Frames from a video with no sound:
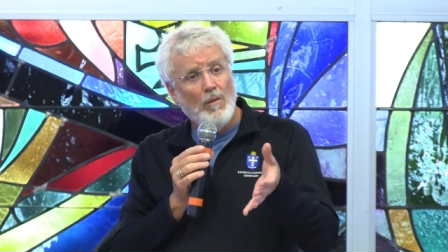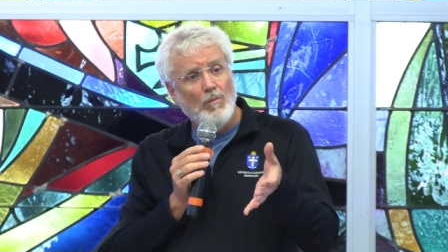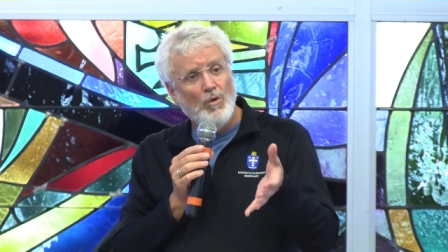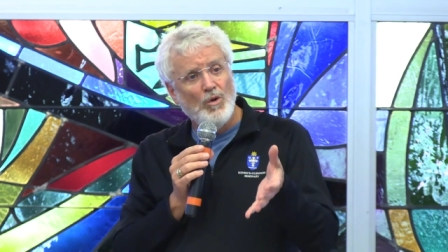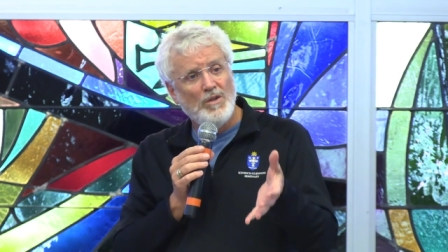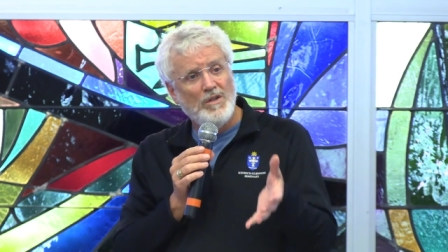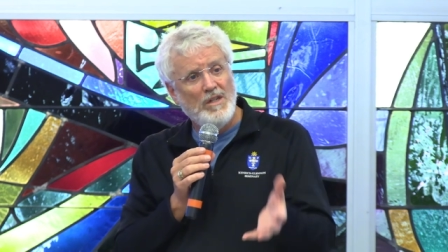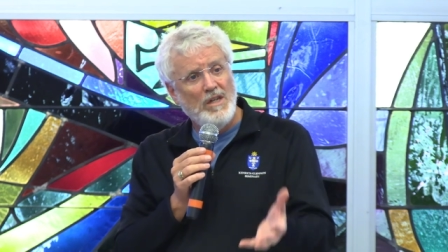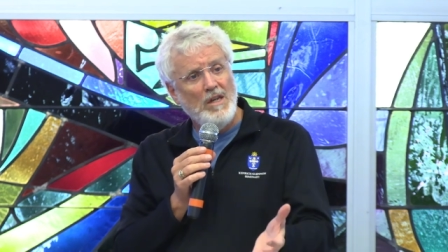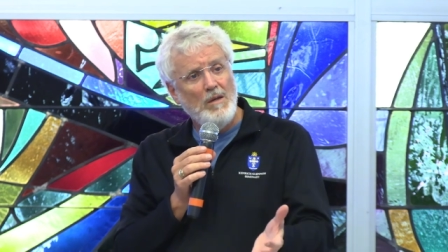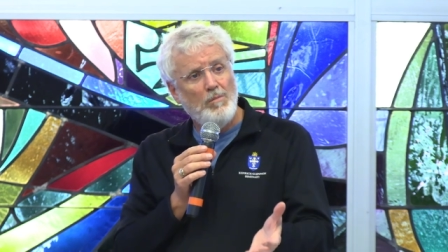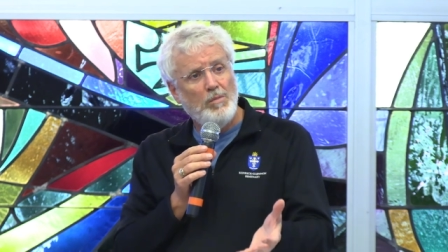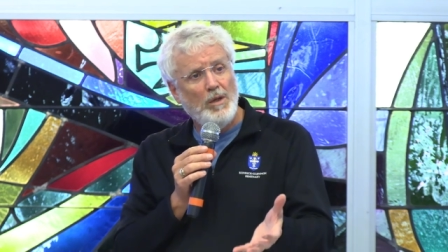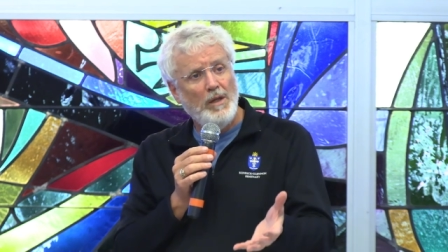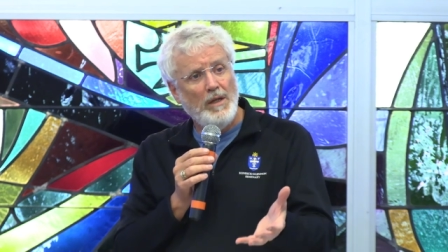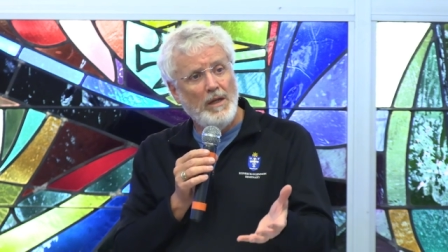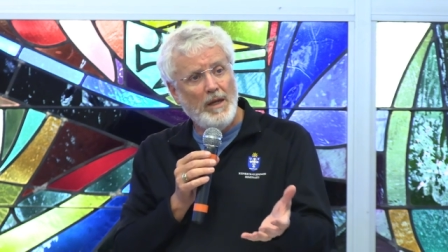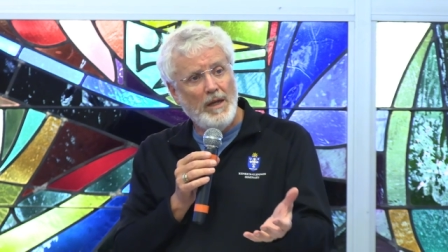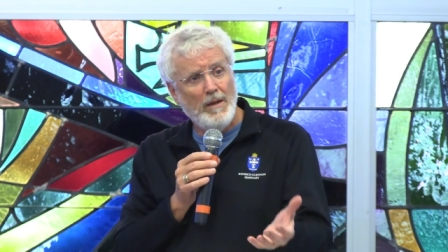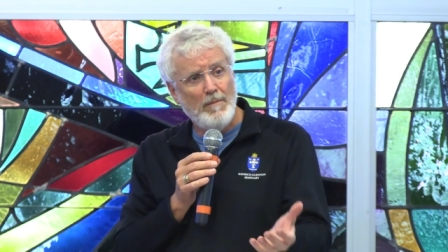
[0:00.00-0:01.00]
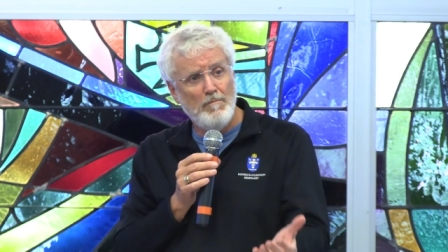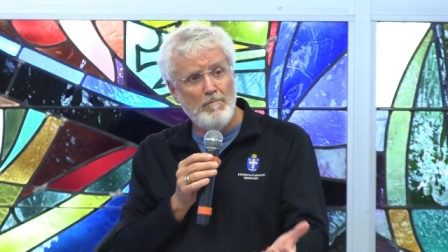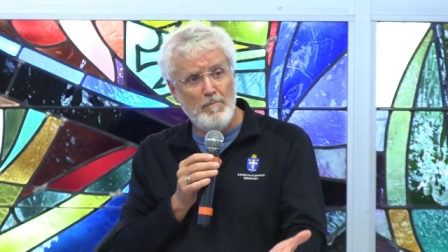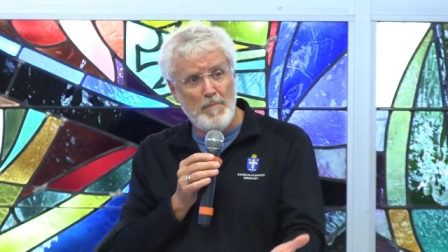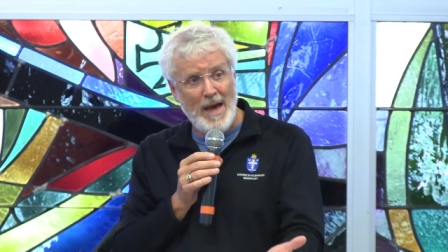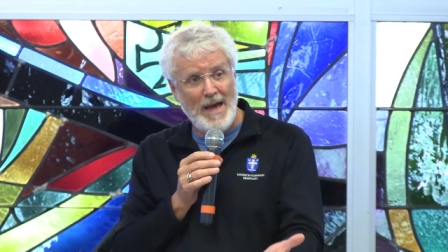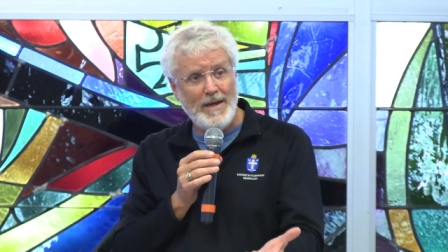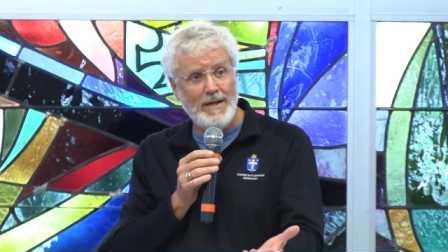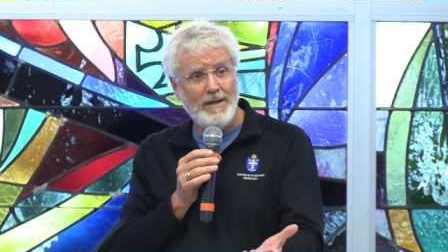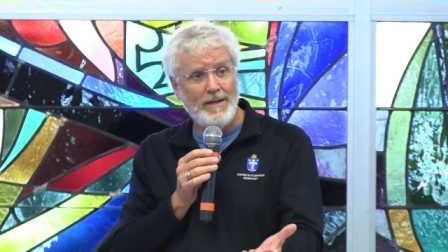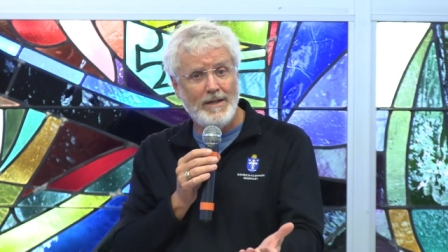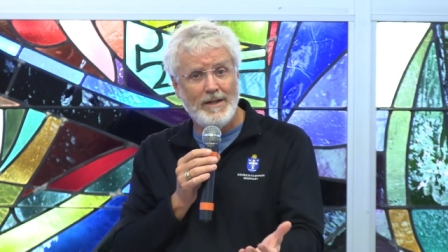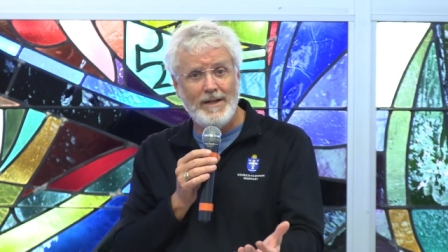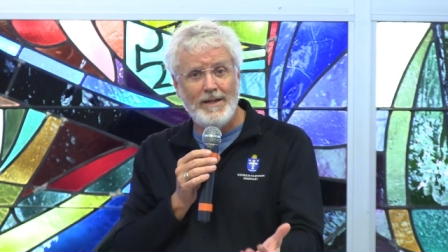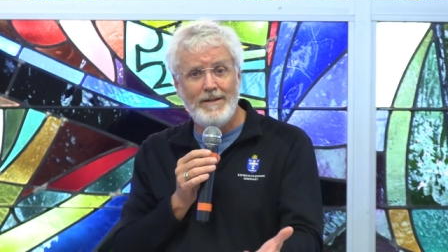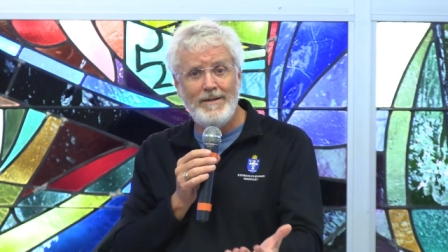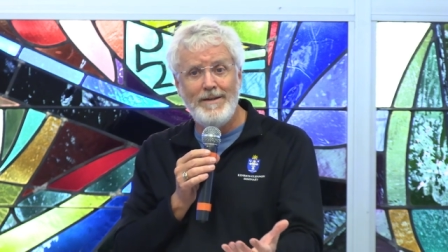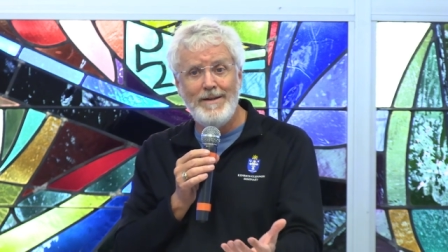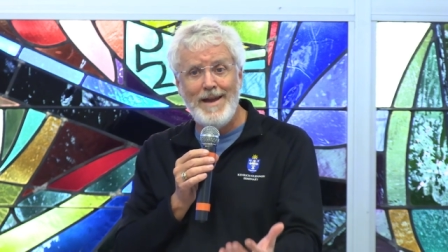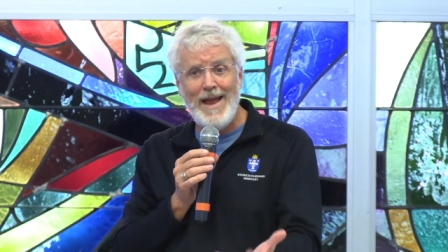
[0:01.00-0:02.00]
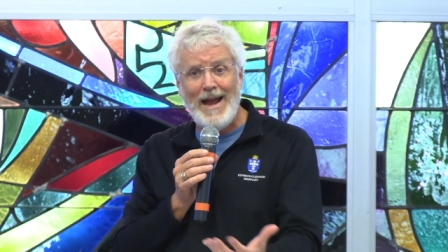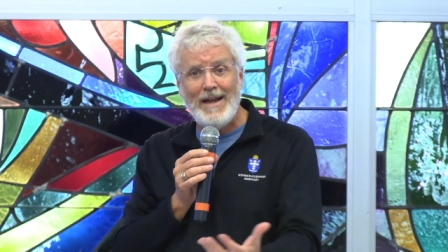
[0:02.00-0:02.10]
more deeply embedded in